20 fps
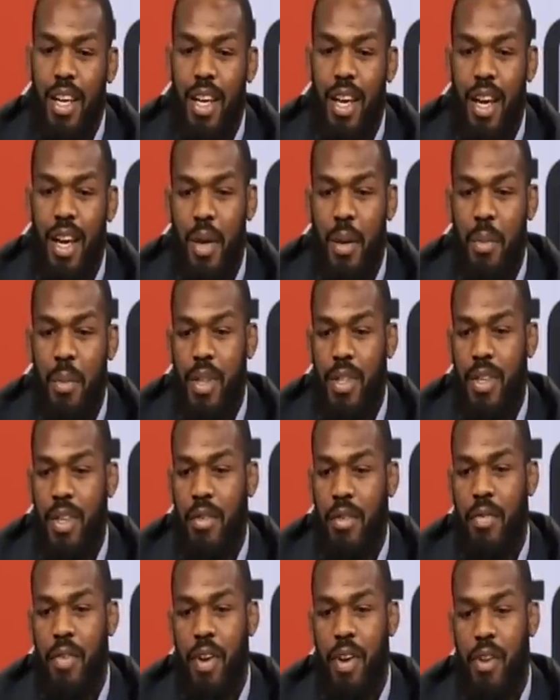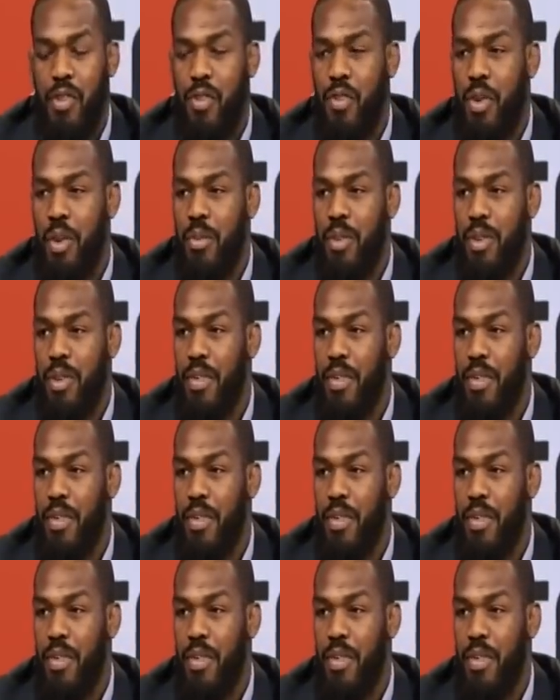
It's every fighter's dream to